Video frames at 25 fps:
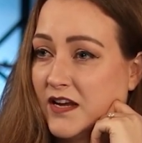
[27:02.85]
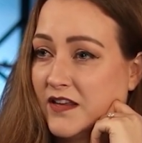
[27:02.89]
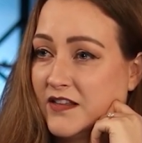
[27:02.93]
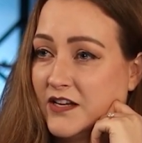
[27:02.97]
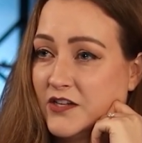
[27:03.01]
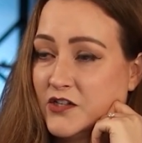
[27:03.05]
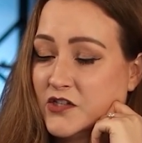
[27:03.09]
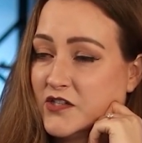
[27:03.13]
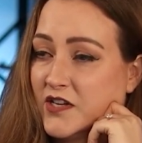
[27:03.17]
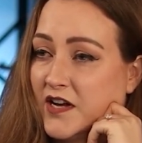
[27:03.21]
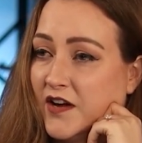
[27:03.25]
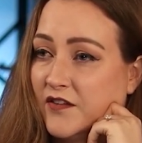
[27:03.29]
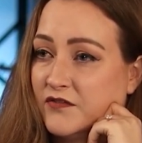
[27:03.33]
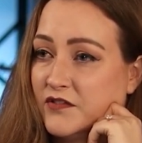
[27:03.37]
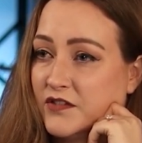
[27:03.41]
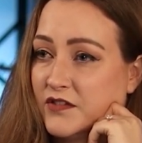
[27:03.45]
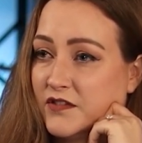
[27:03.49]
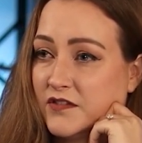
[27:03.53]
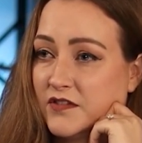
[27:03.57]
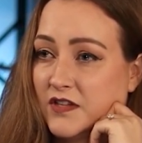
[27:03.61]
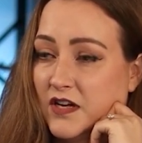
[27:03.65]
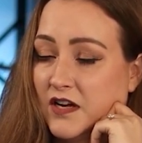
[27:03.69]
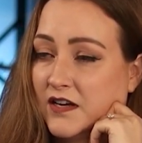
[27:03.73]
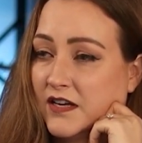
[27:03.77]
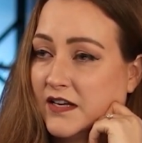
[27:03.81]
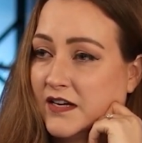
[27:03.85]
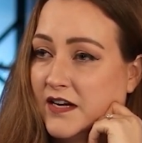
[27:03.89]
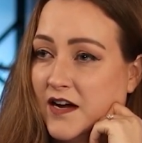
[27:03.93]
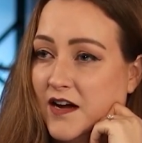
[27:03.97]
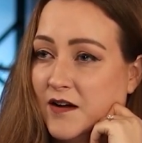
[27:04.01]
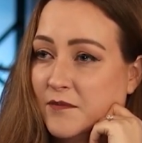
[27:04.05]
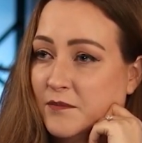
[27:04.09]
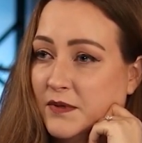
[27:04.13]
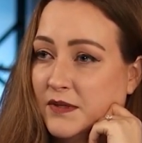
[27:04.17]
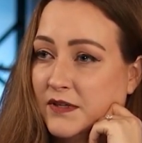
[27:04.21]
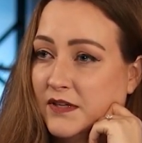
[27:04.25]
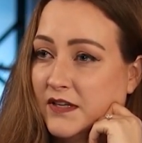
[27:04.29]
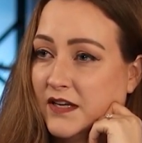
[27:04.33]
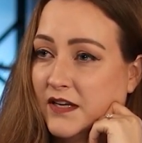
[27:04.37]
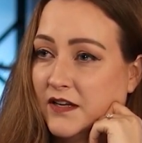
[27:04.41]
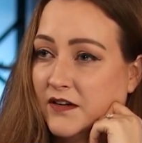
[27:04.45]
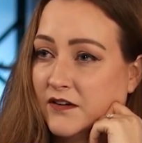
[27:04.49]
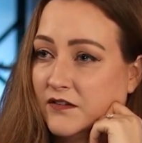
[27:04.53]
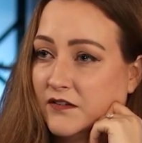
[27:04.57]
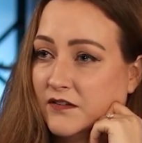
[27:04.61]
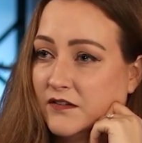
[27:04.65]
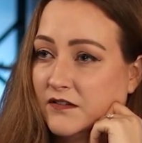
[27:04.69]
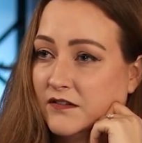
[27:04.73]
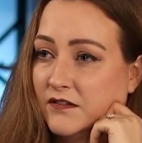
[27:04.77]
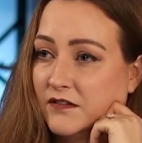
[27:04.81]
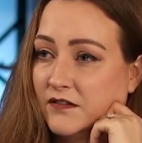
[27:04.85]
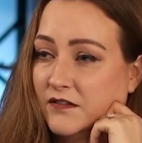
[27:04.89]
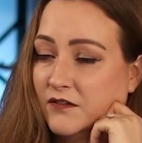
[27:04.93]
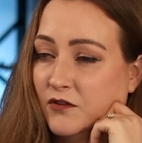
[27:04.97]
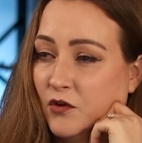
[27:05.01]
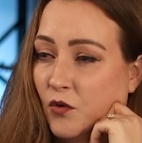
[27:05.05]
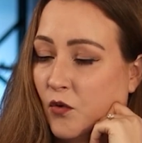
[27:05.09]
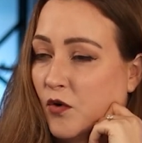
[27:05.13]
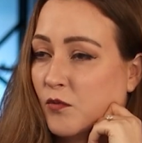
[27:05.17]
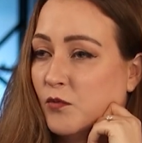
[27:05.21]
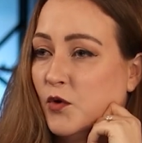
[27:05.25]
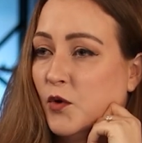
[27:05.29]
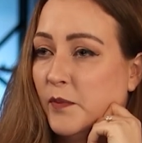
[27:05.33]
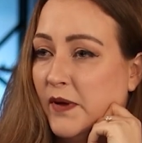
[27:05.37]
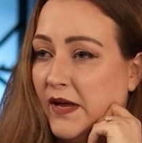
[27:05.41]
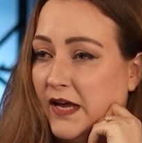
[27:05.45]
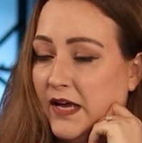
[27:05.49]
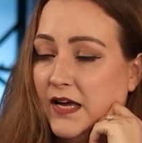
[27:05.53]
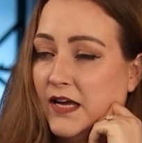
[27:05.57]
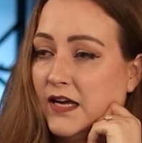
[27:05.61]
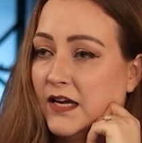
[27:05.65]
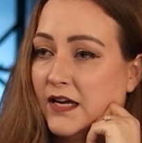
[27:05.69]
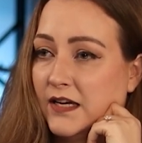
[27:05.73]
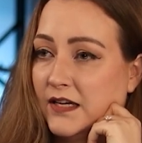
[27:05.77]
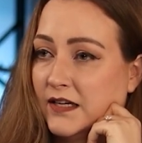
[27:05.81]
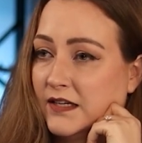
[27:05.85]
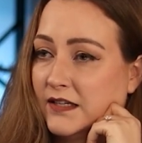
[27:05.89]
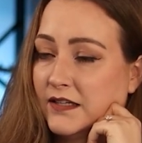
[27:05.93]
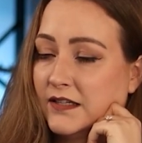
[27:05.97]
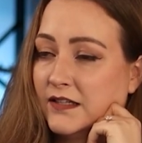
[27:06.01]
they just have to suck it up and get normal pay?